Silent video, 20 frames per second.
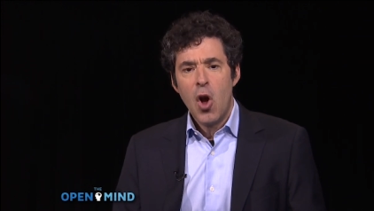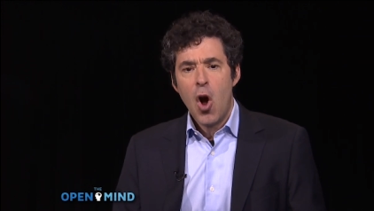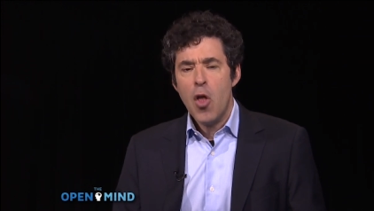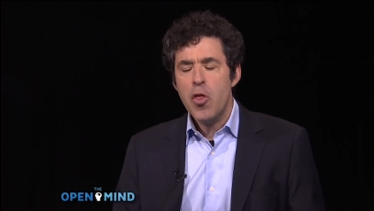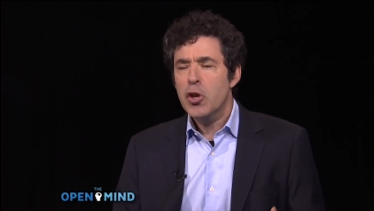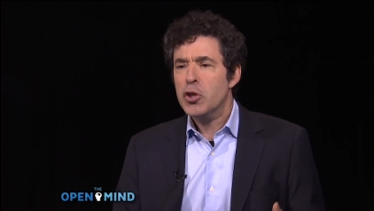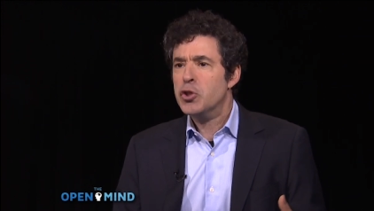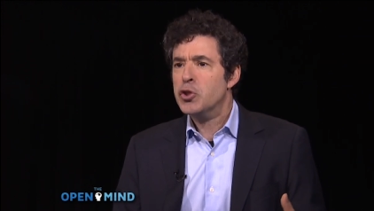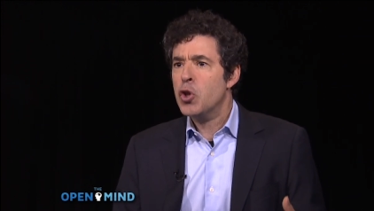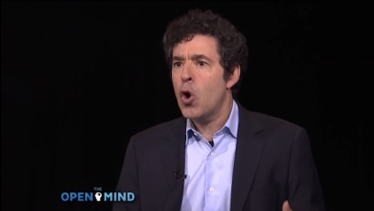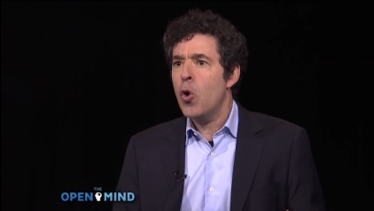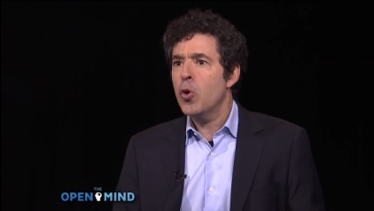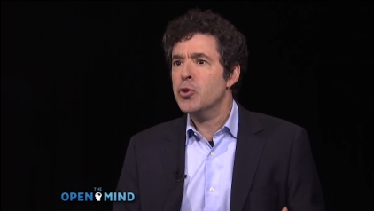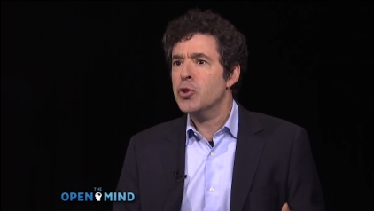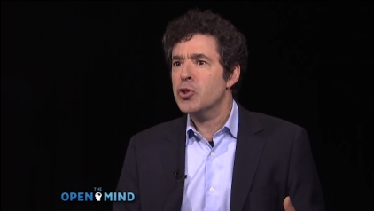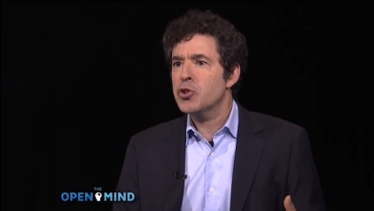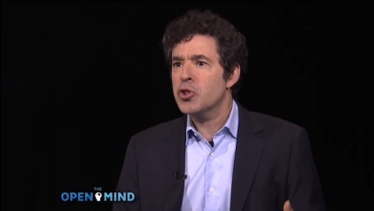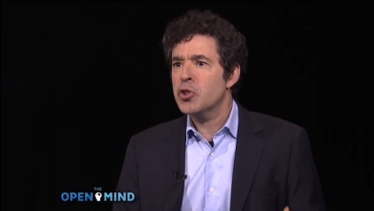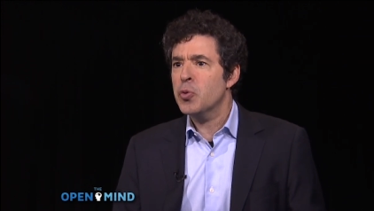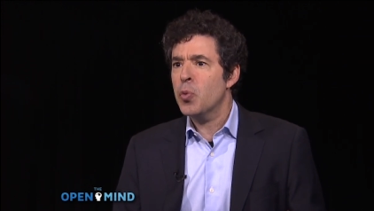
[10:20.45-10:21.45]
the
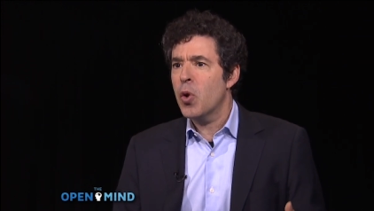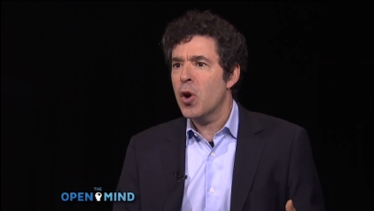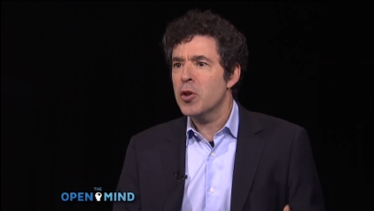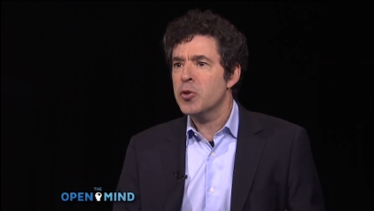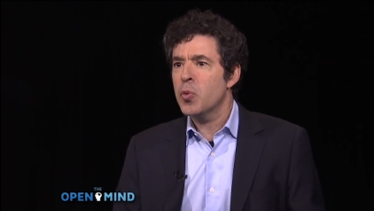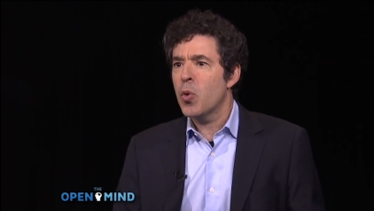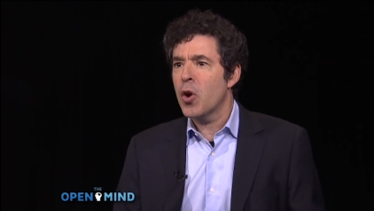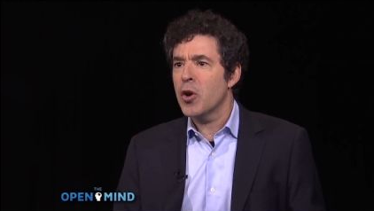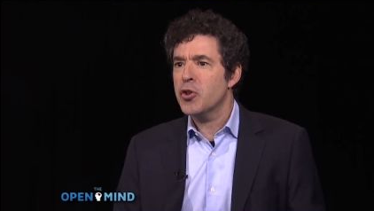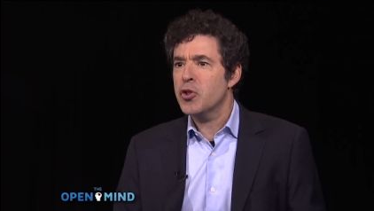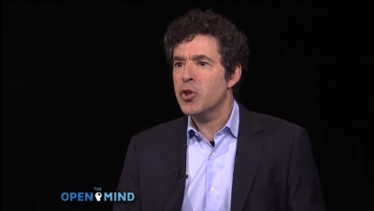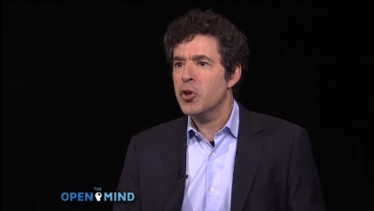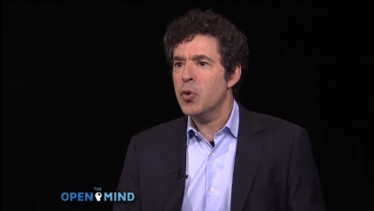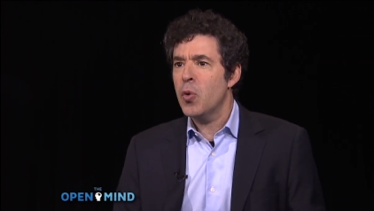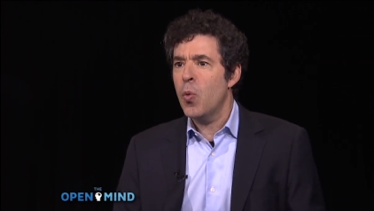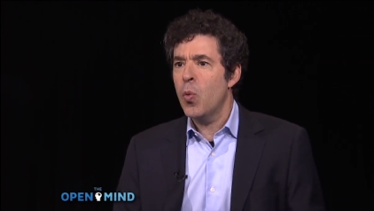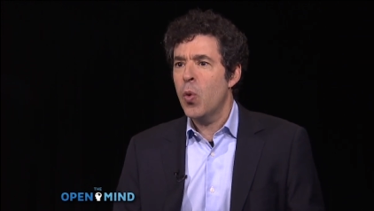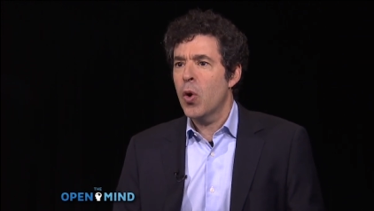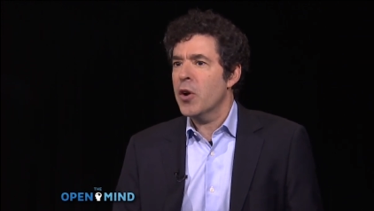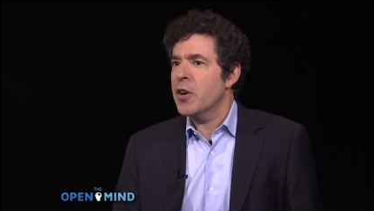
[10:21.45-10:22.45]
soldiers in World War II
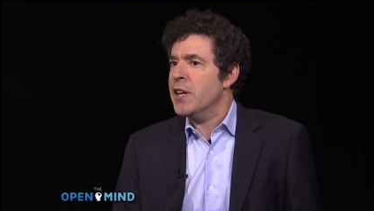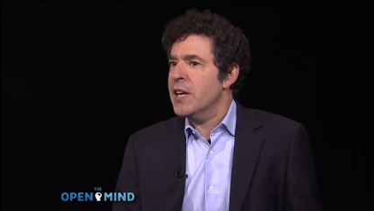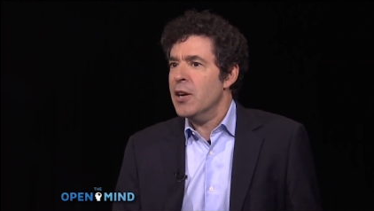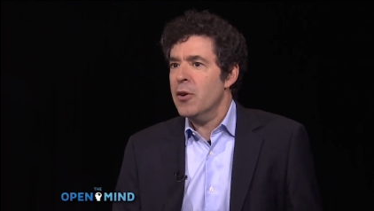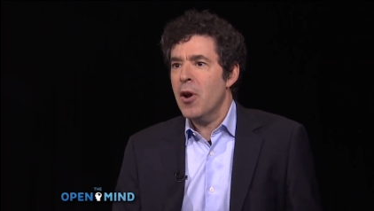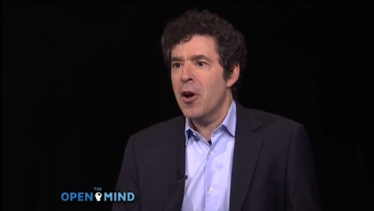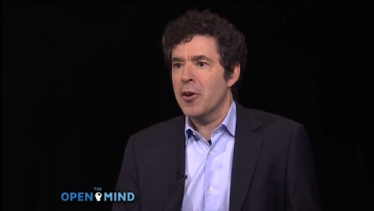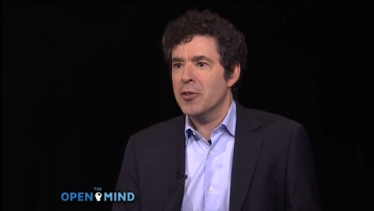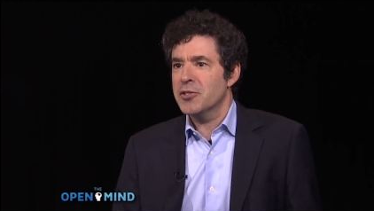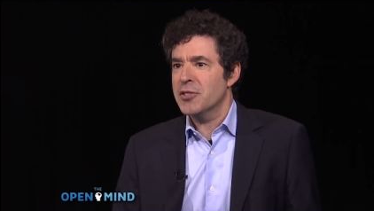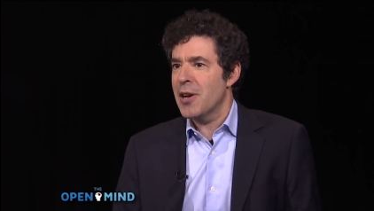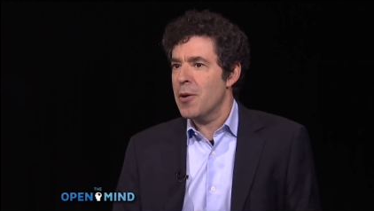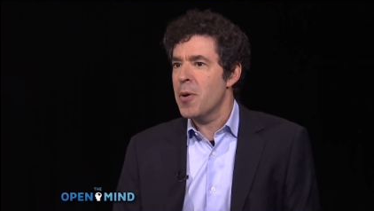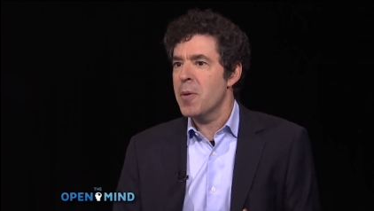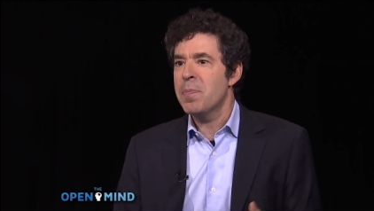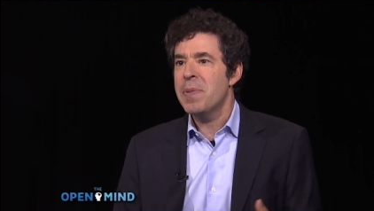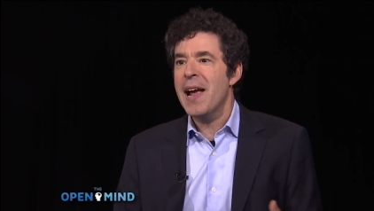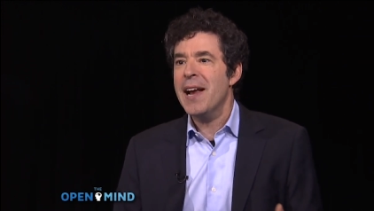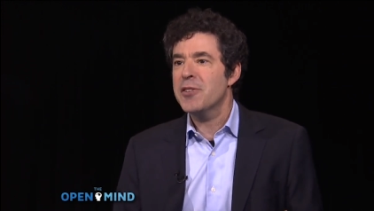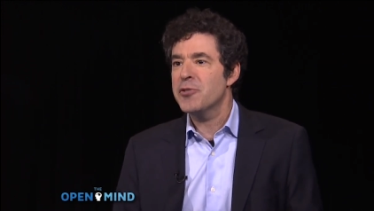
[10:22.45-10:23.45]
were heroes. They
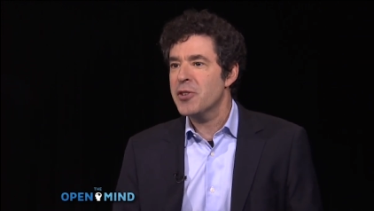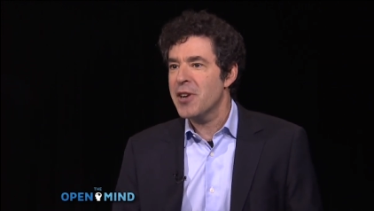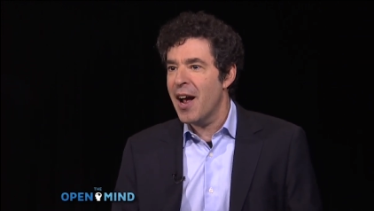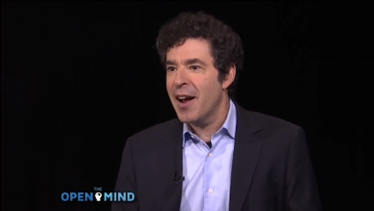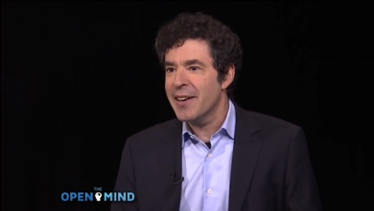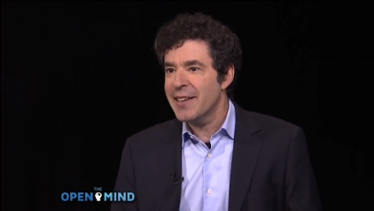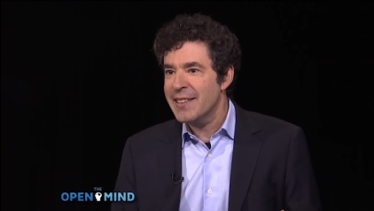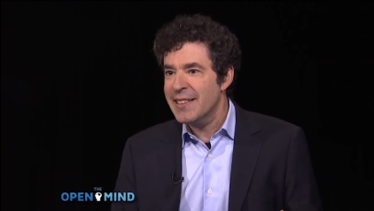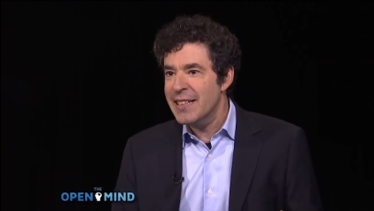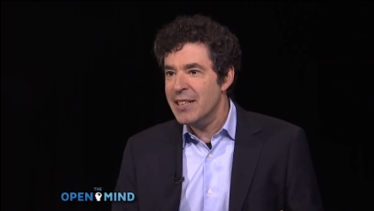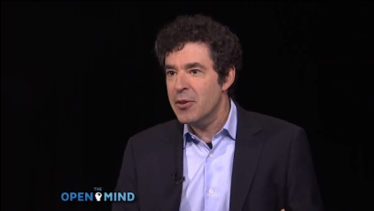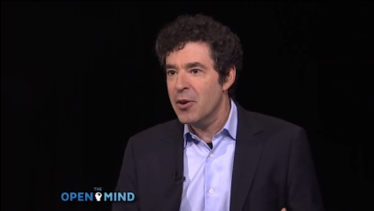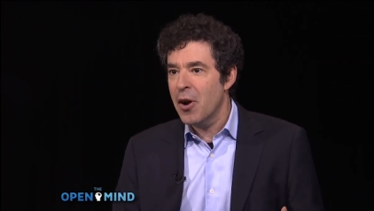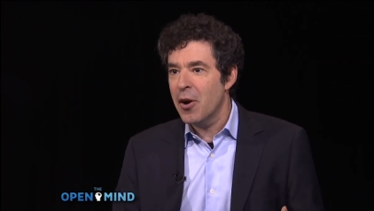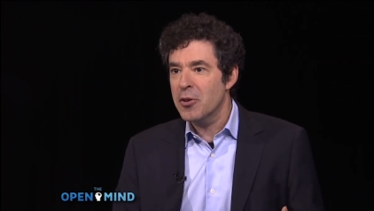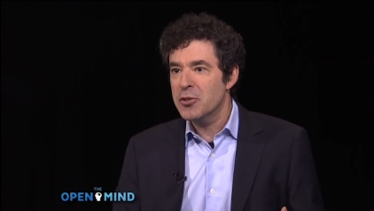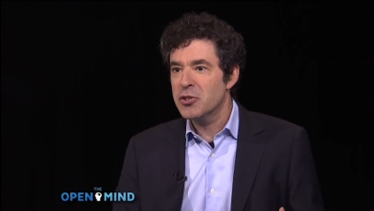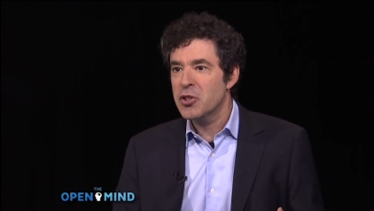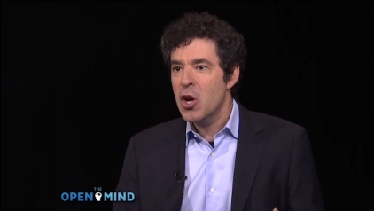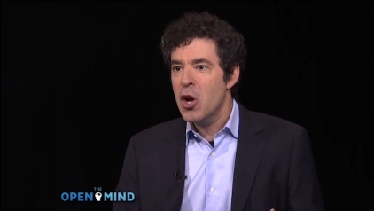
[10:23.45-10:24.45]
were patriotic
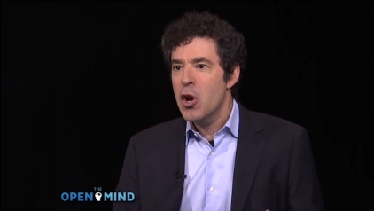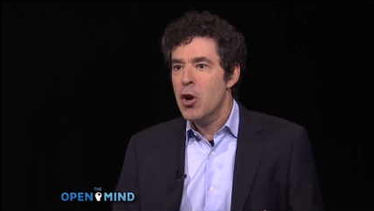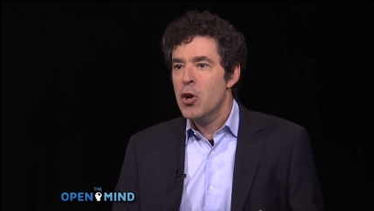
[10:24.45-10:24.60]
heroes.